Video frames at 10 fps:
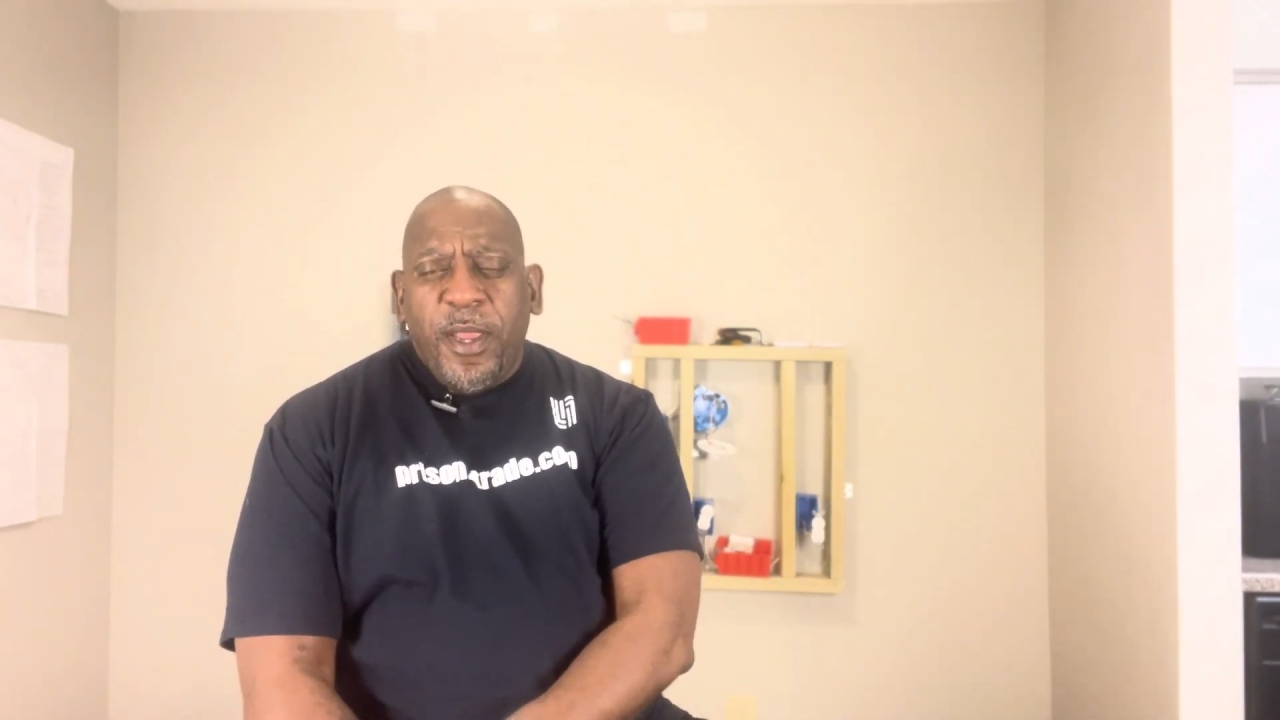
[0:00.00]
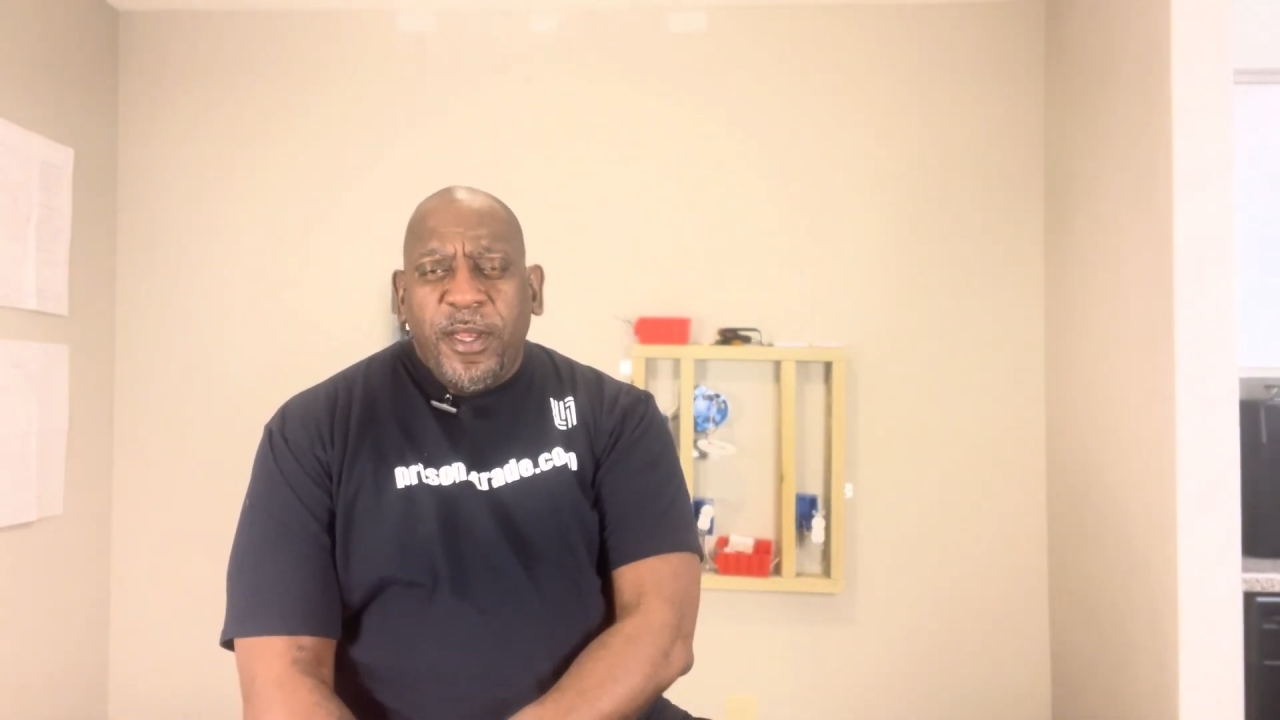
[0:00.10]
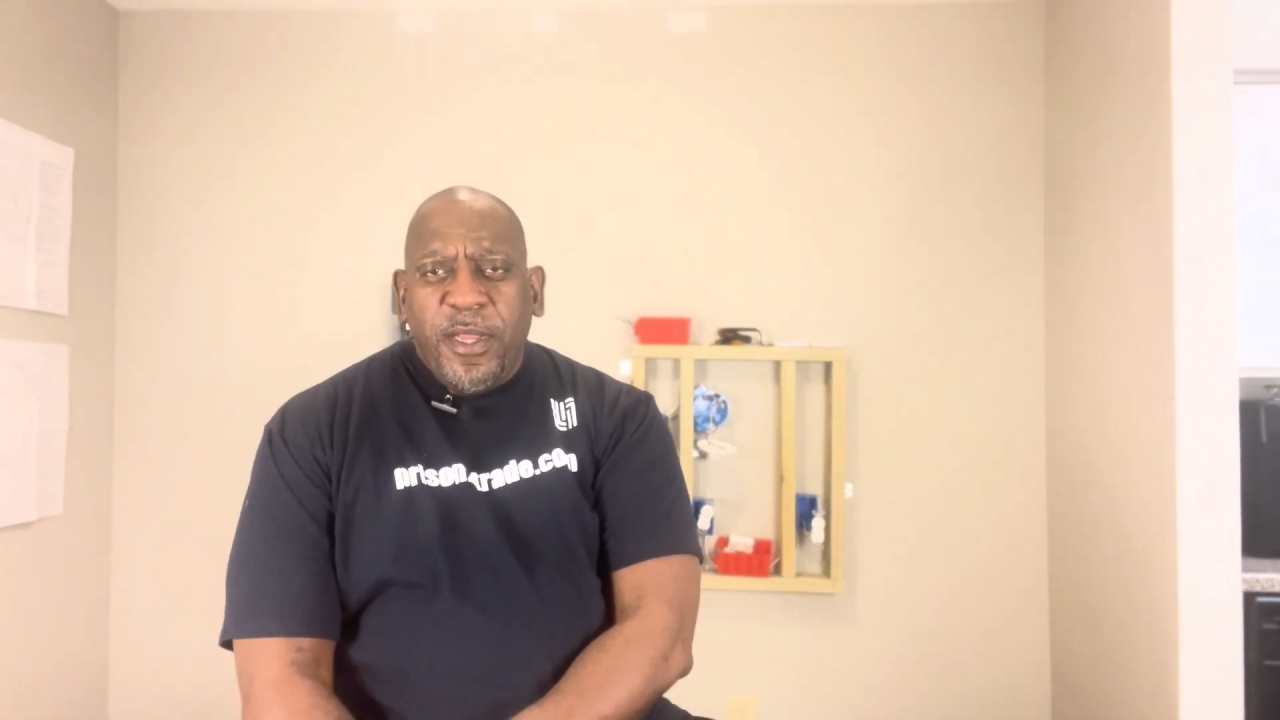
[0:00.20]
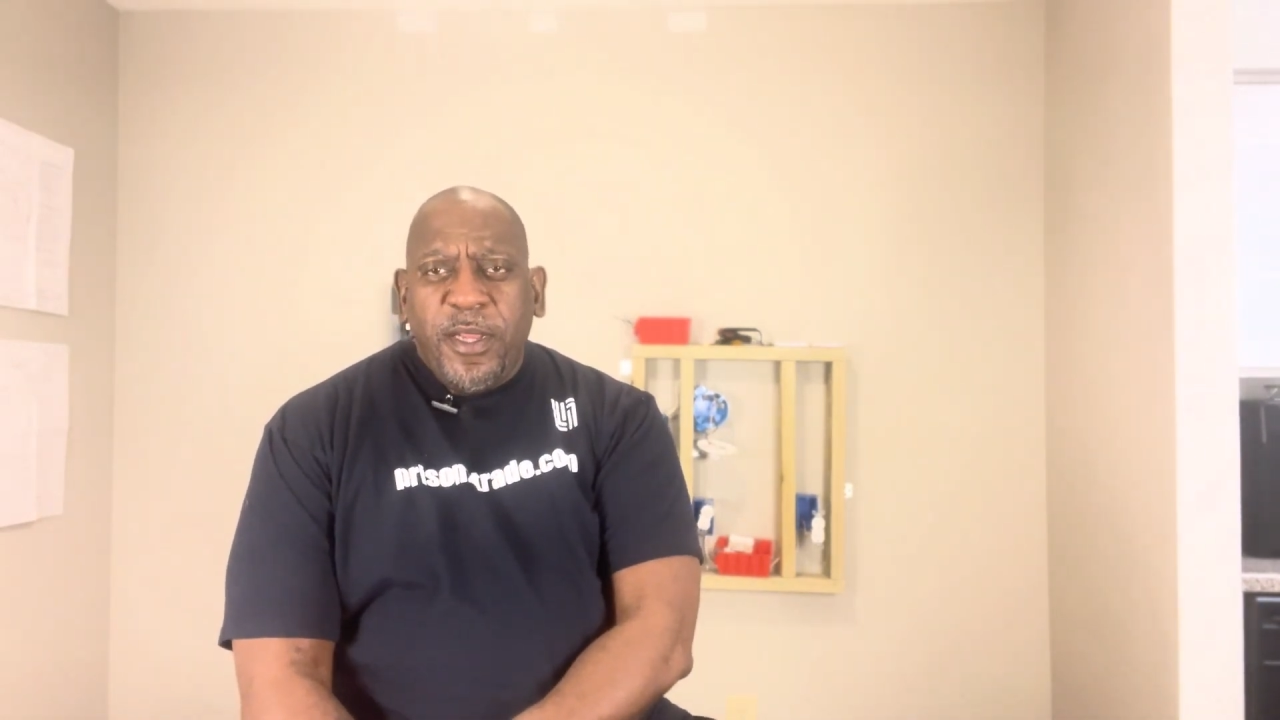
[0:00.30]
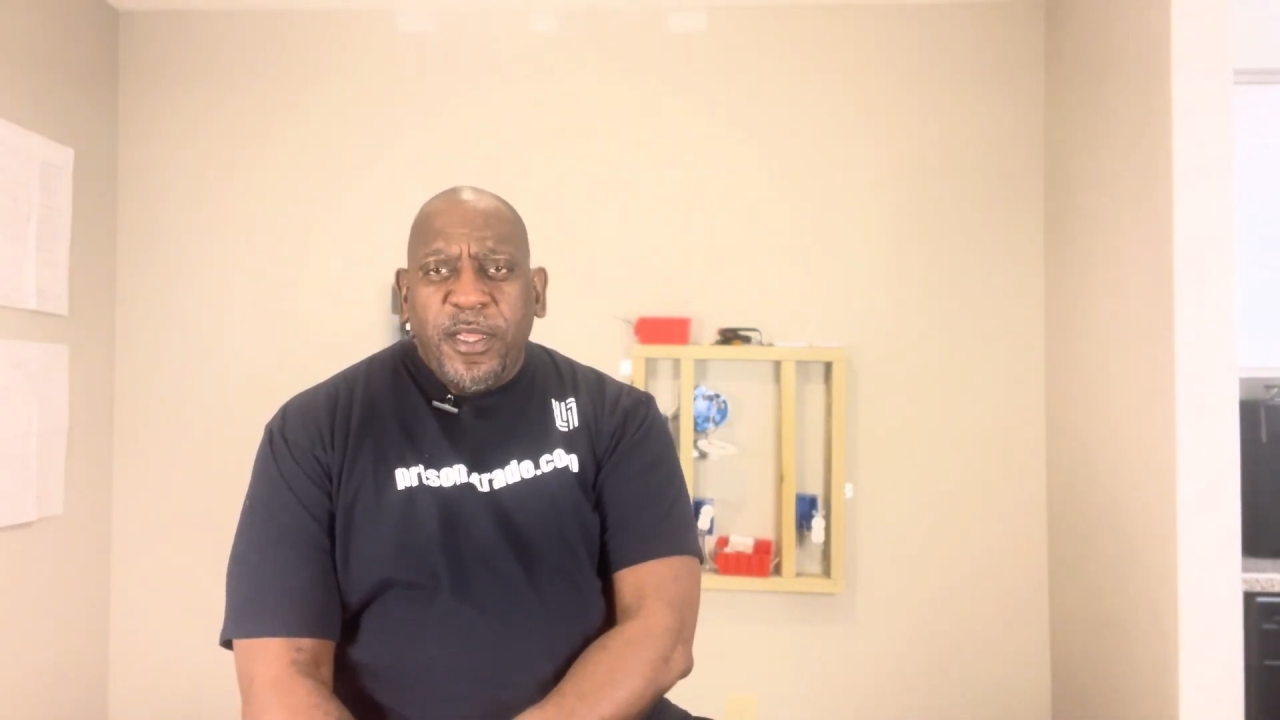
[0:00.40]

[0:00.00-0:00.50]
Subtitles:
in the